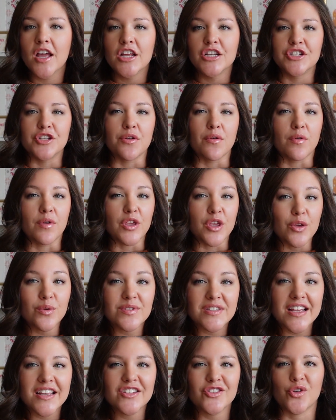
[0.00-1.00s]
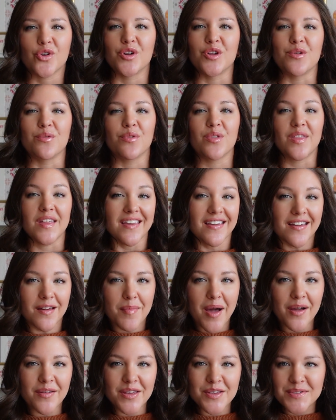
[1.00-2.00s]
Do you use it? Or are you thinking
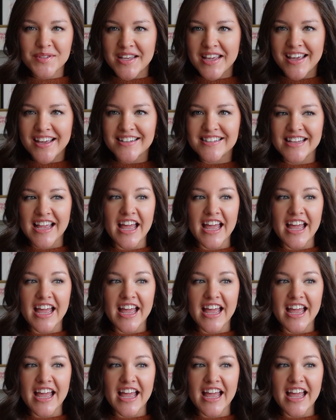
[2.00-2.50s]
about using it?